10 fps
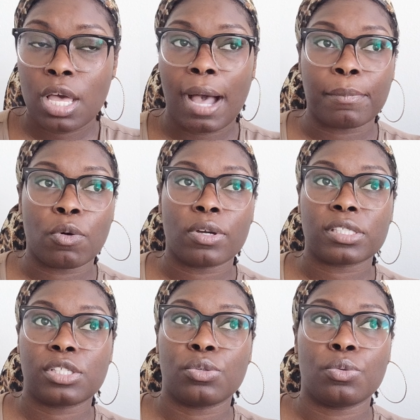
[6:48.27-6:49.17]
I'm going
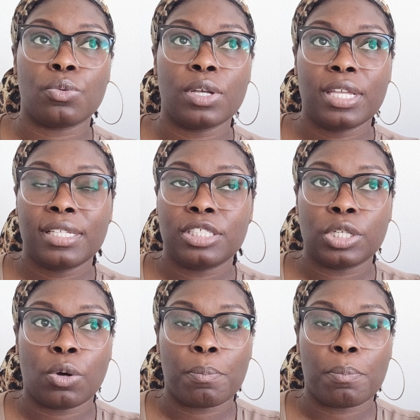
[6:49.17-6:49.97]
to, you know,